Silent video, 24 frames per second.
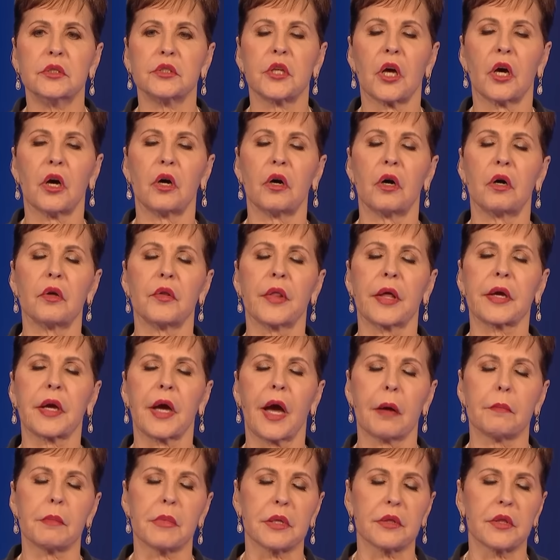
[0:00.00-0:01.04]
So they
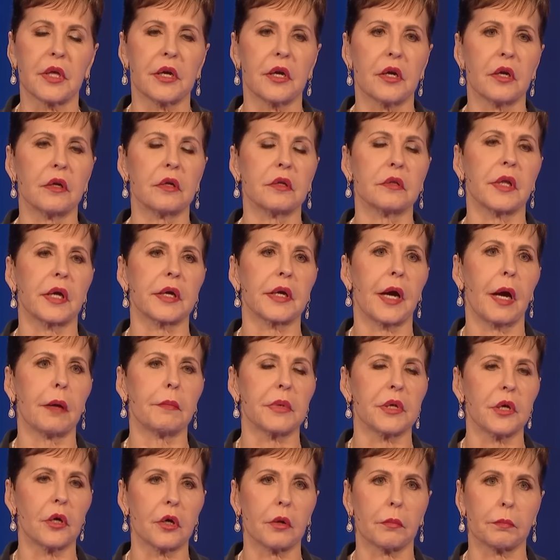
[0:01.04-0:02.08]
got me there and they
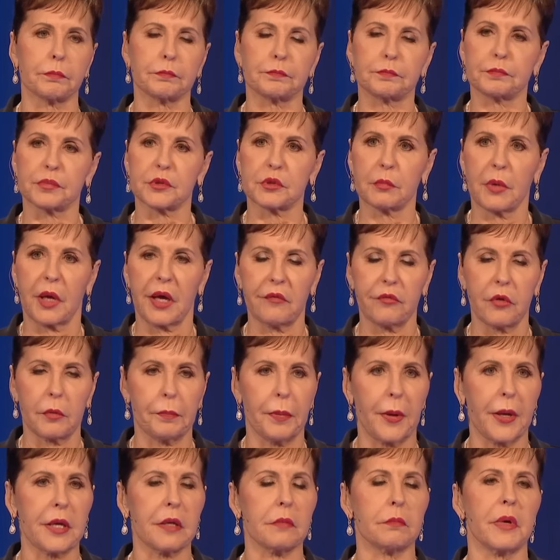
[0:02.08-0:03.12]
got me on some heavy
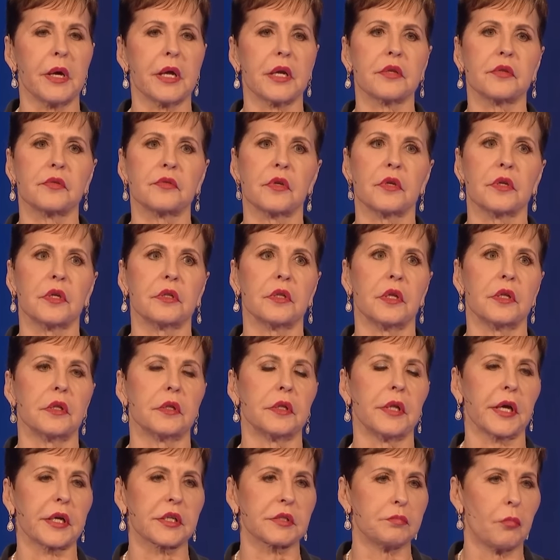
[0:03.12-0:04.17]
pain medicine. And the
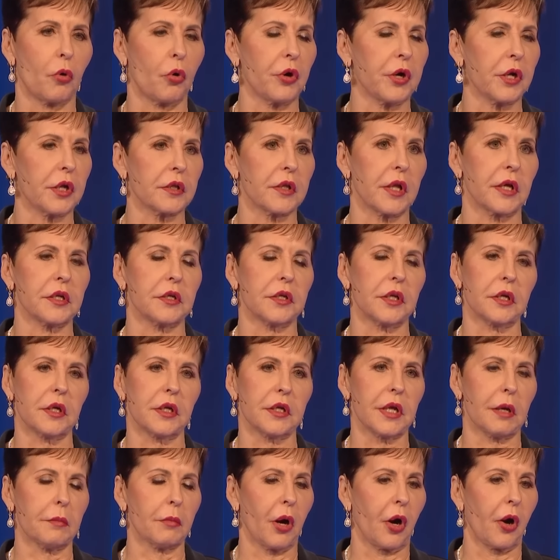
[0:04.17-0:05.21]
next morning they did
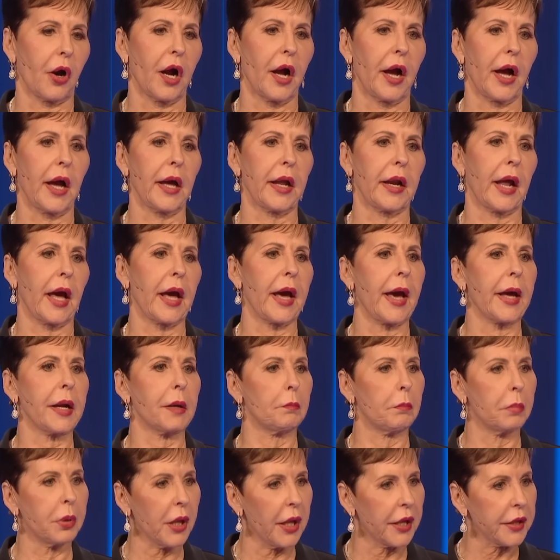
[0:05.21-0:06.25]
an MRI and I had
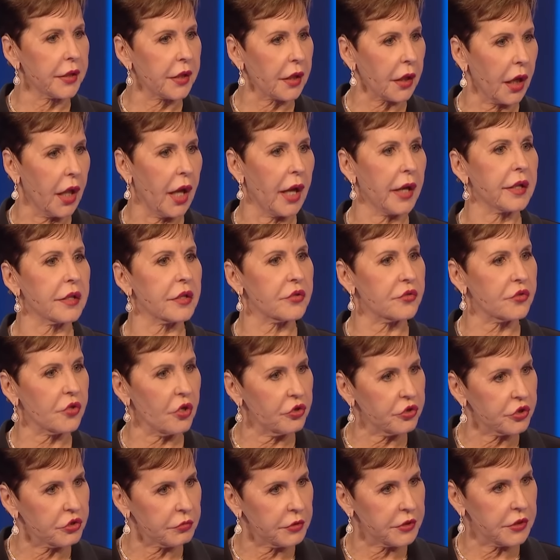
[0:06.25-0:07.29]
a blood clot at the
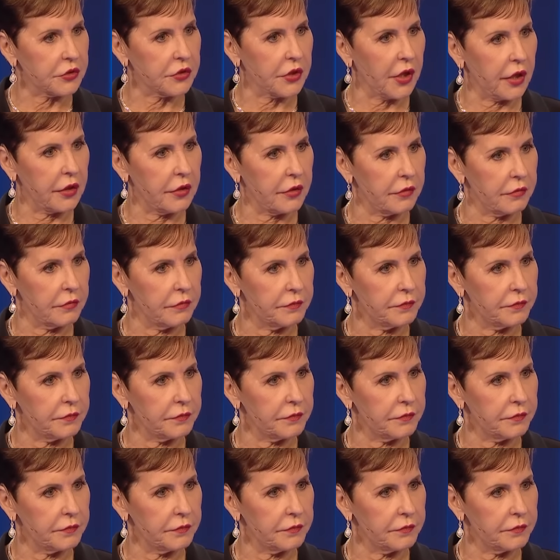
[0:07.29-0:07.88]
surgery site.